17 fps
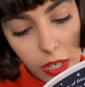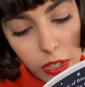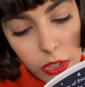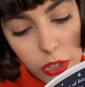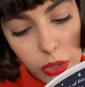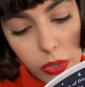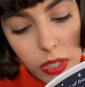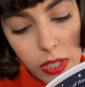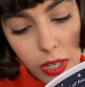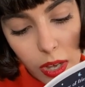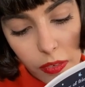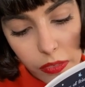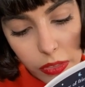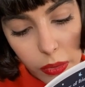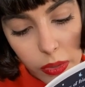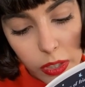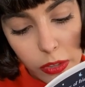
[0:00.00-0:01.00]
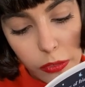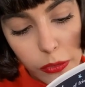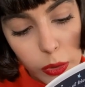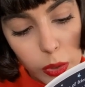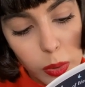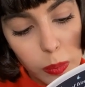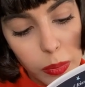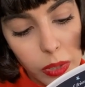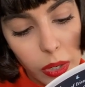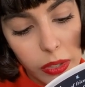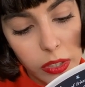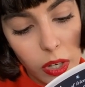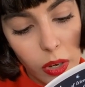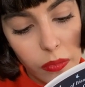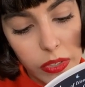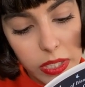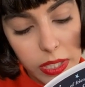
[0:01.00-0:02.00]
Soon enough, they're in a full-blown
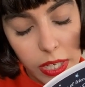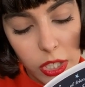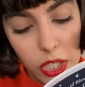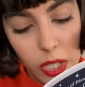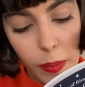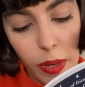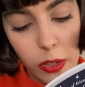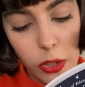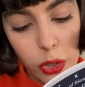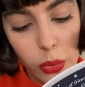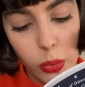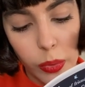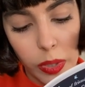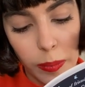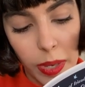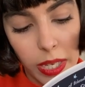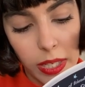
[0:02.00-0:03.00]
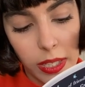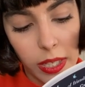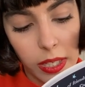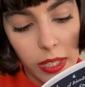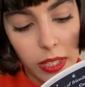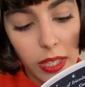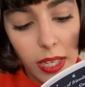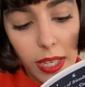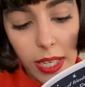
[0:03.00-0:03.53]
conversation about jewellery making,